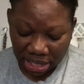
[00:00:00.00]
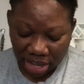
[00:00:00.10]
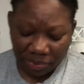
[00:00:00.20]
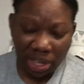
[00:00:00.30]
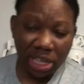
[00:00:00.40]

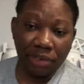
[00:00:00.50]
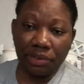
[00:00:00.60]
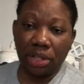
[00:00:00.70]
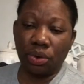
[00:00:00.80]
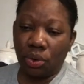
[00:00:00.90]
If you leave
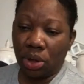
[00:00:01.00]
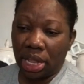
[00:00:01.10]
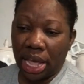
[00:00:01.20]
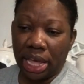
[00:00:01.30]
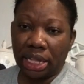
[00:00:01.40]
it whole
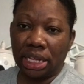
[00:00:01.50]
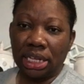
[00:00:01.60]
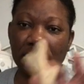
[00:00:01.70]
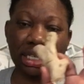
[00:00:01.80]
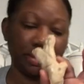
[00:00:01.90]
like
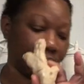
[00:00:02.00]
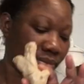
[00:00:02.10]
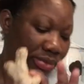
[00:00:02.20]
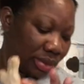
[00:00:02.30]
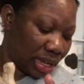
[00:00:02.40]
this,
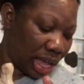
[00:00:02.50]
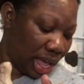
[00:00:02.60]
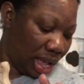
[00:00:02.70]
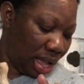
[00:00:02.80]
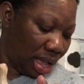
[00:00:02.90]
yeah?